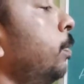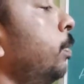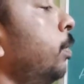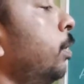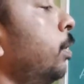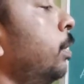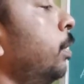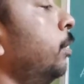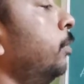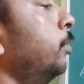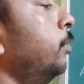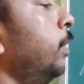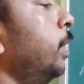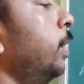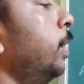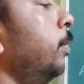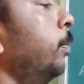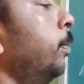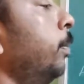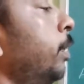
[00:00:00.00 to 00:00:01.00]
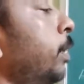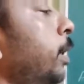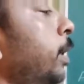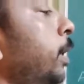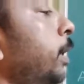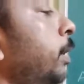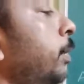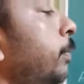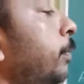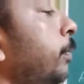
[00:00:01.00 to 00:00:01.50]
power of 1 upon
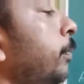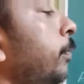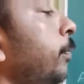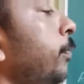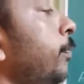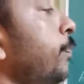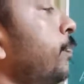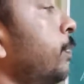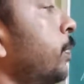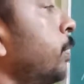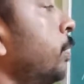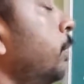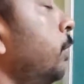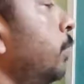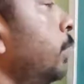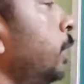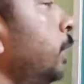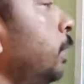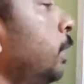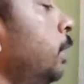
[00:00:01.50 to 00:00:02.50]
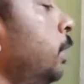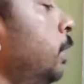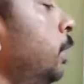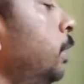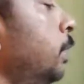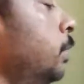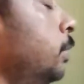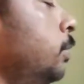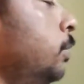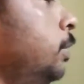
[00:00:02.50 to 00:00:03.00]
n. Okay, so